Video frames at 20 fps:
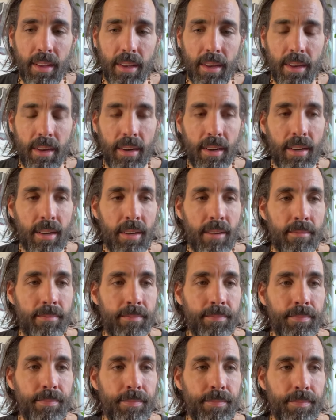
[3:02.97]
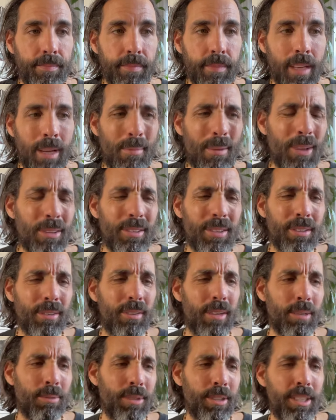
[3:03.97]
I'm also
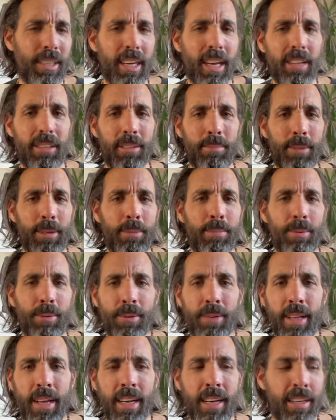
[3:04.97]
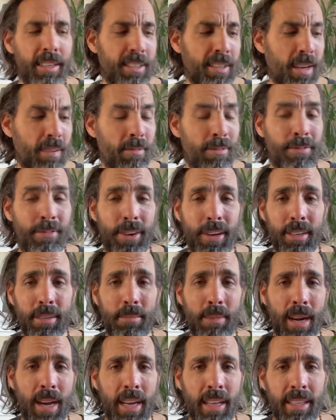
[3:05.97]
like reaching out to people that actually, I have a friend of
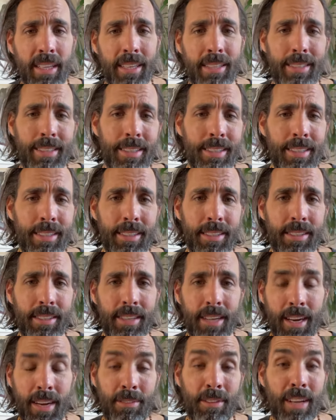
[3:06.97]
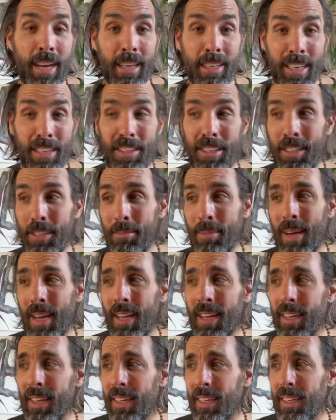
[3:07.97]
mine that did, and I actually did
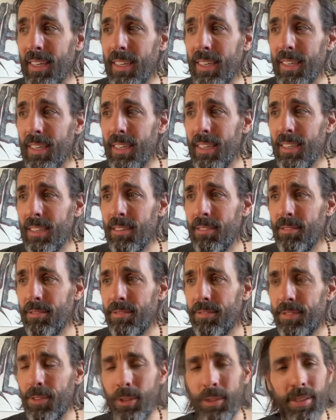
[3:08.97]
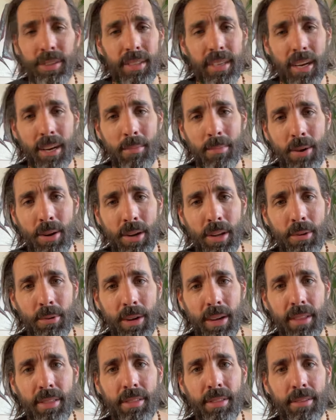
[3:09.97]
my first ceremony
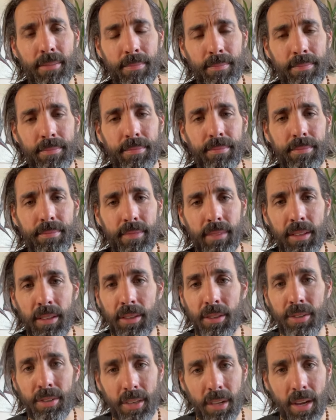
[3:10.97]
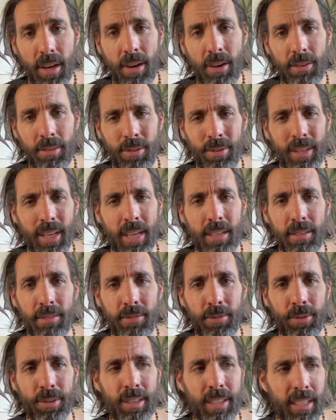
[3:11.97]
with years ago,
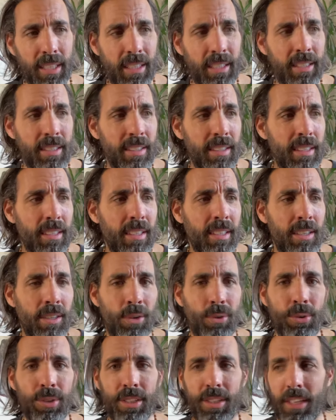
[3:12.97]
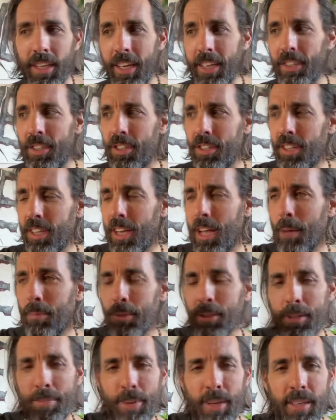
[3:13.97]
2014, who was like just a couple
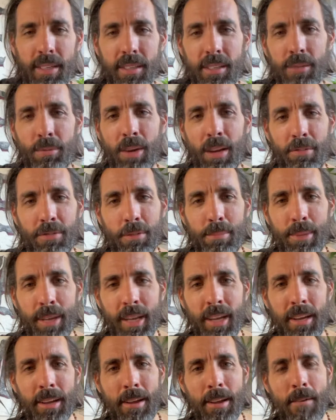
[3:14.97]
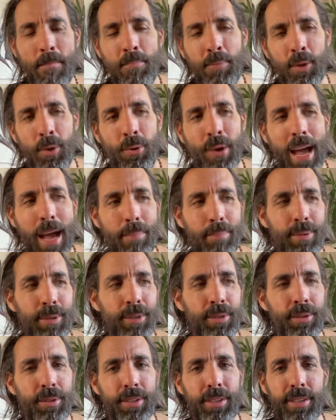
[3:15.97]
spaces away from me, who happened to
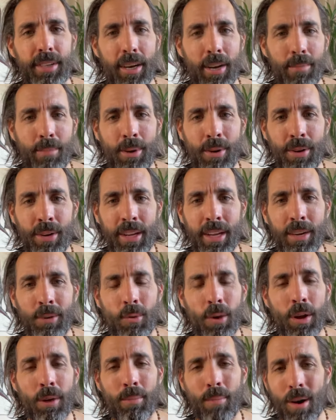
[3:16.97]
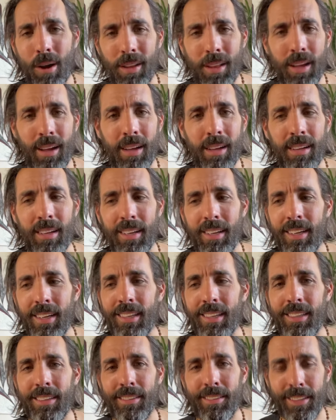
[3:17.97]
do a ceremony in Guatemala
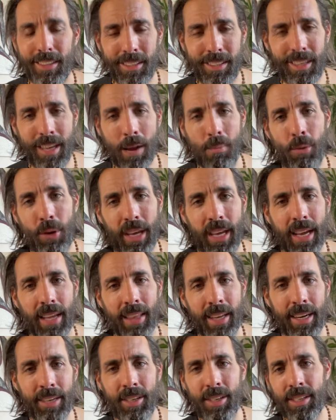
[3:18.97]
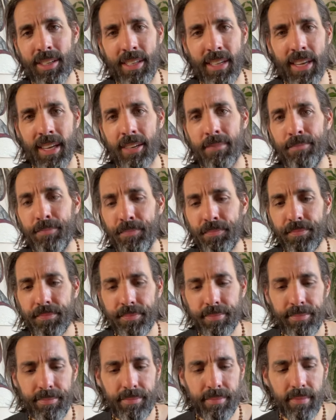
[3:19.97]
this same weekend that I just did.
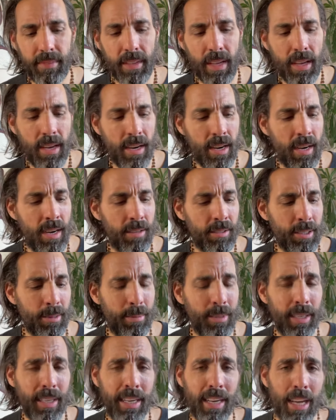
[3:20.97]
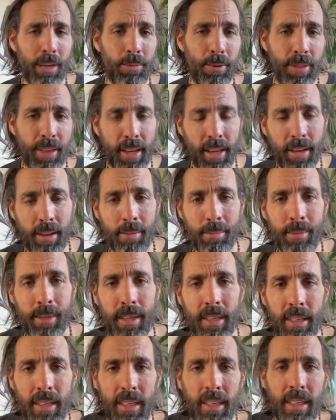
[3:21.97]
So I'm gonna connect with him.
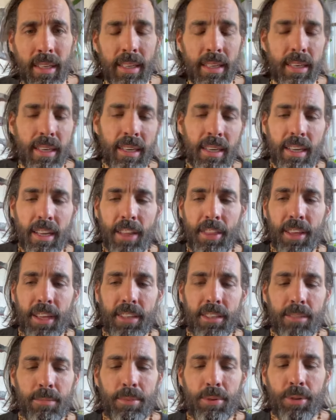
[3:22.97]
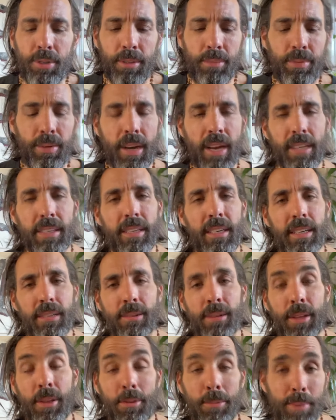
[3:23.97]
And I think it's important to process
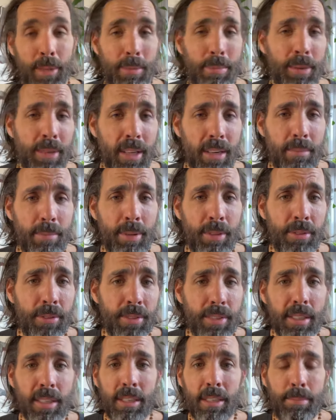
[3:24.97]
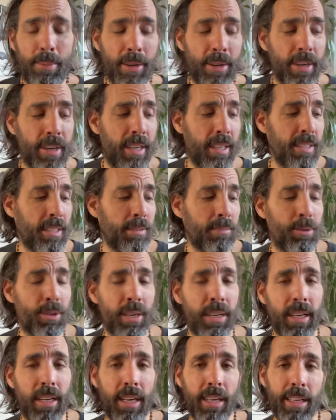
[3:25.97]
with other people that have been through this experience. I'm
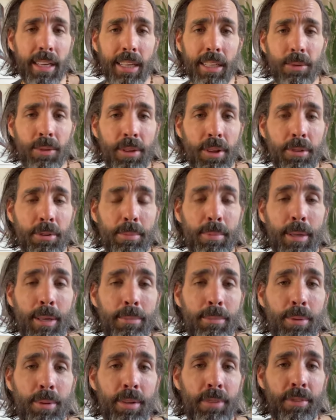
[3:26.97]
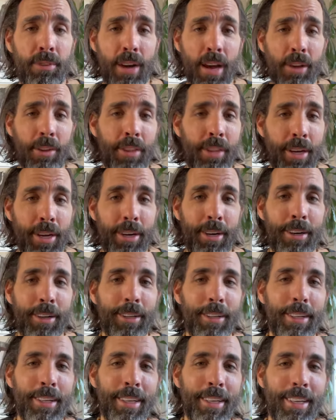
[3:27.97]
trying to connect with other people. If you're out there,
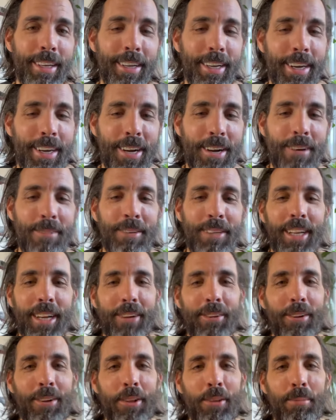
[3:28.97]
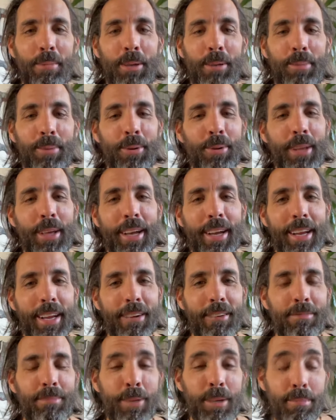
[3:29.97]
connect with other people that
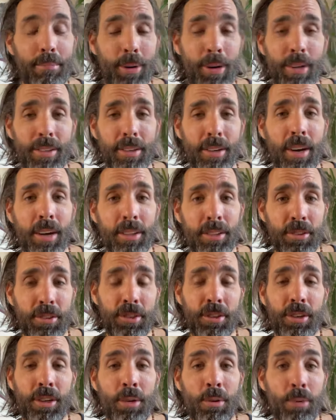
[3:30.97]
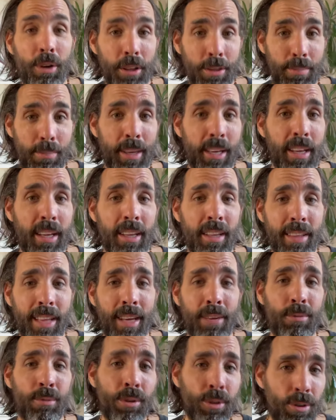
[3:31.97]
have been part of on this journey with me in
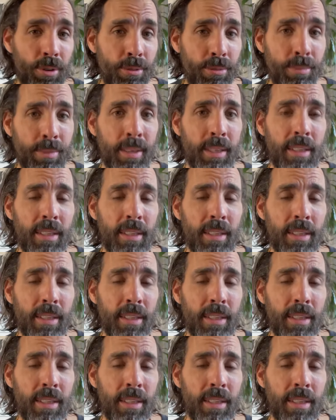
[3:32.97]
that room.